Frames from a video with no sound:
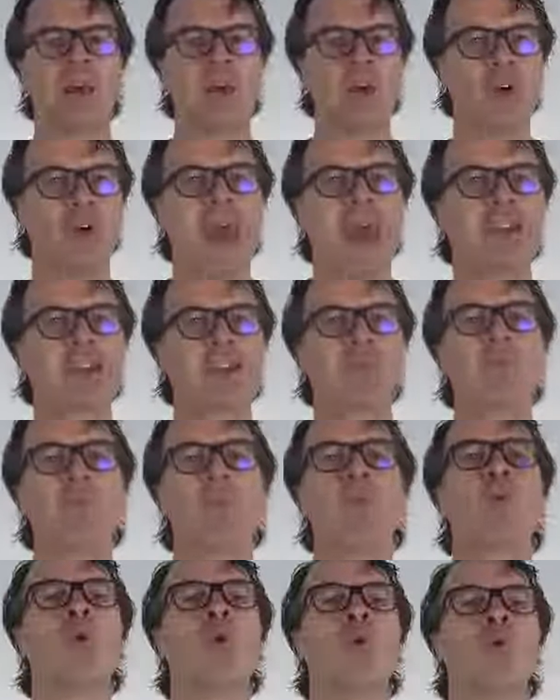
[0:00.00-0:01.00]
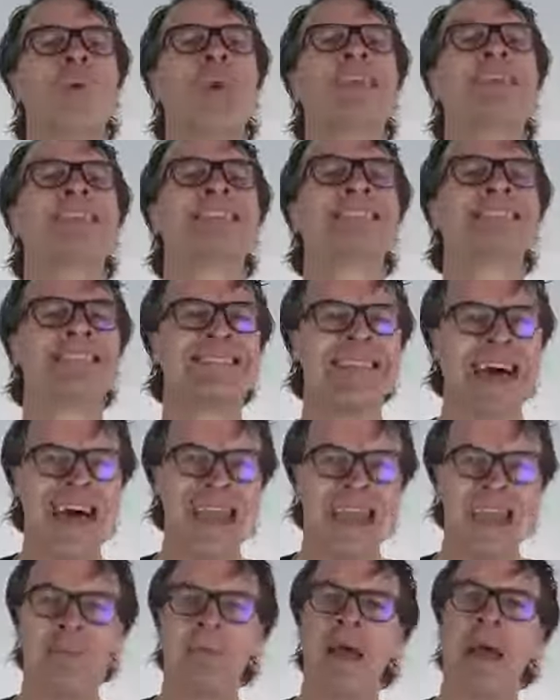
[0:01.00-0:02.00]
Your action will be the
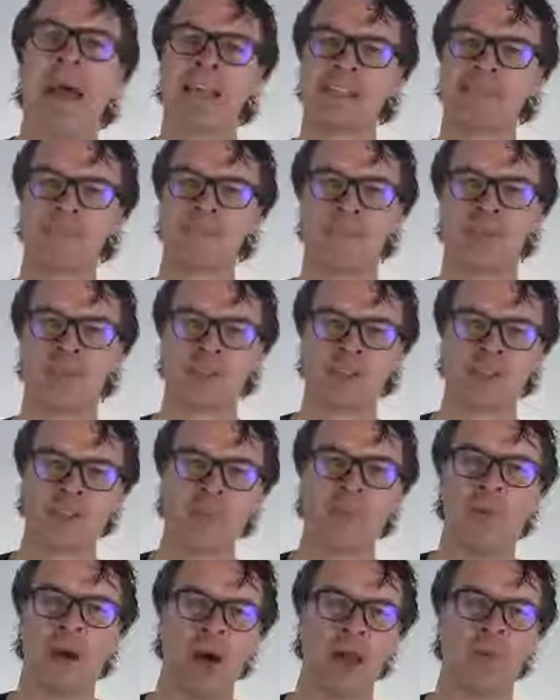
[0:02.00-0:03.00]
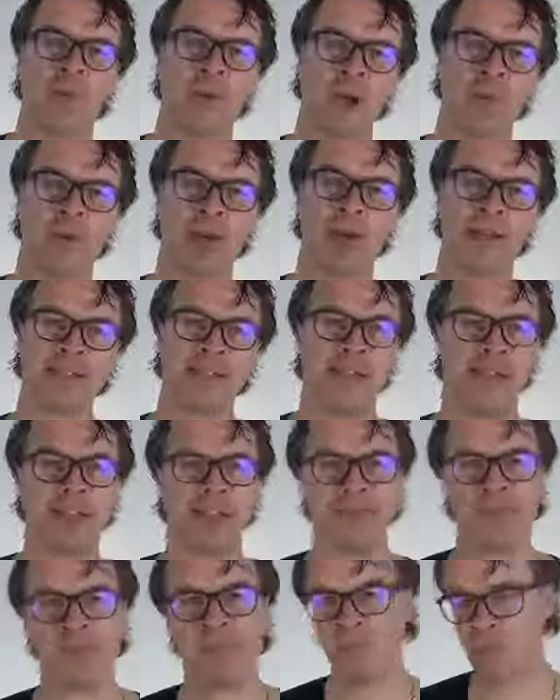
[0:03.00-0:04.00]
same as for the supine
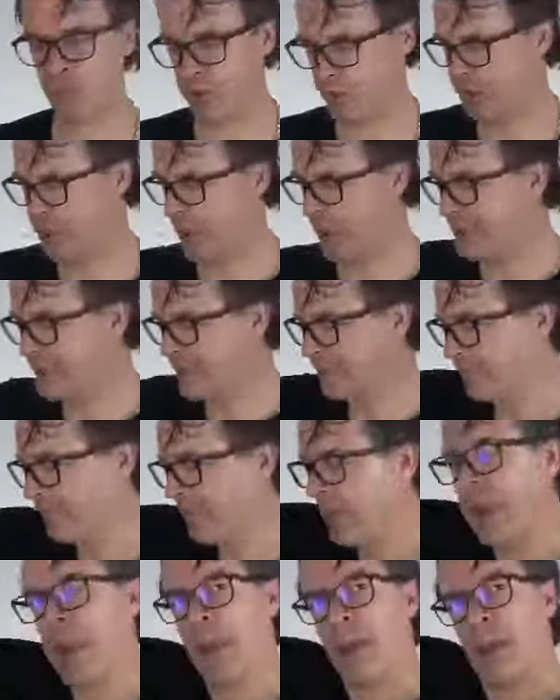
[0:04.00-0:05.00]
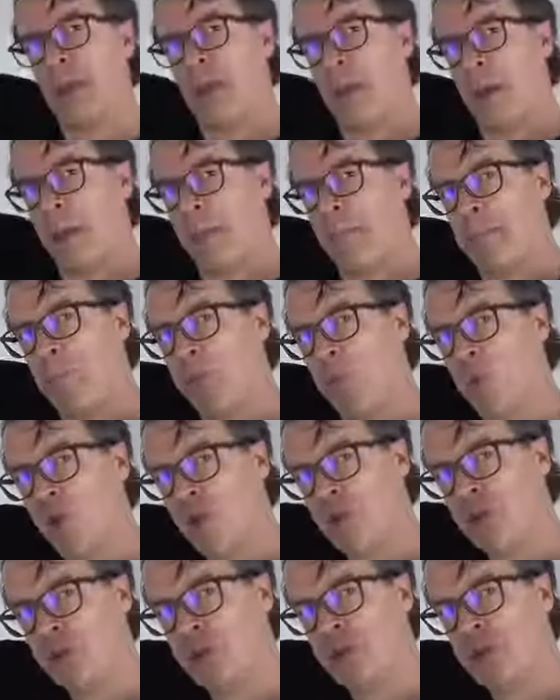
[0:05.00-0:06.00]
mobilization, which is
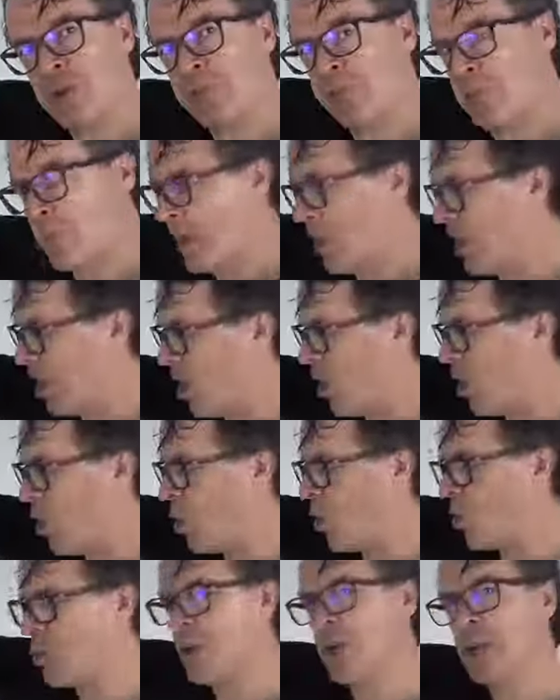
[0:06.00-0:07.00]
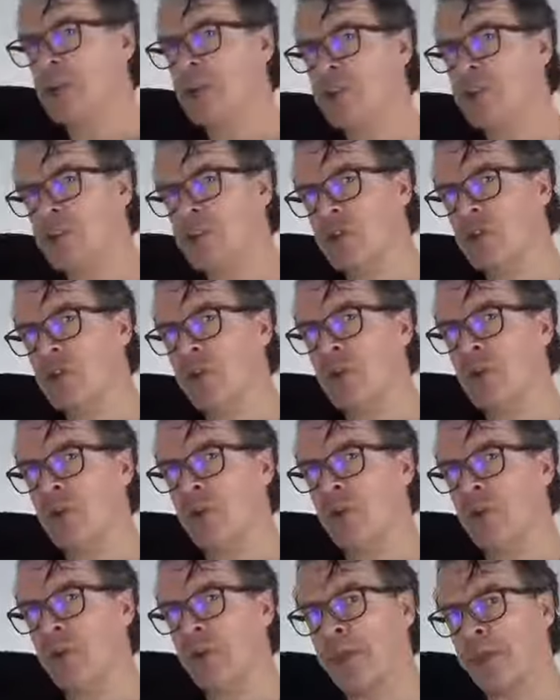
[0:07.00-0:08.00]
push, hold, 2,
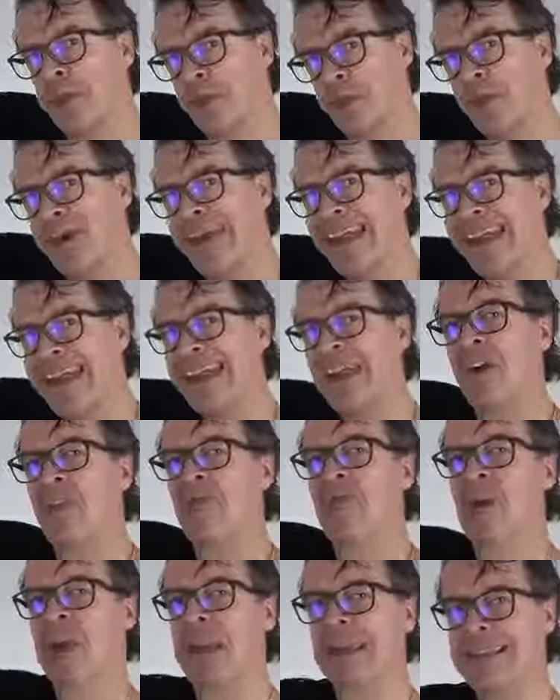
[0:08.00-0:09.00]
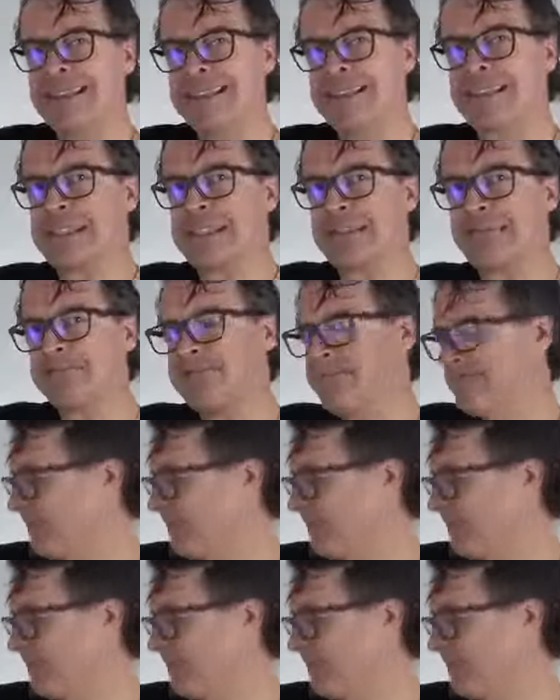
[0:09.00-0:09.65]
3, release.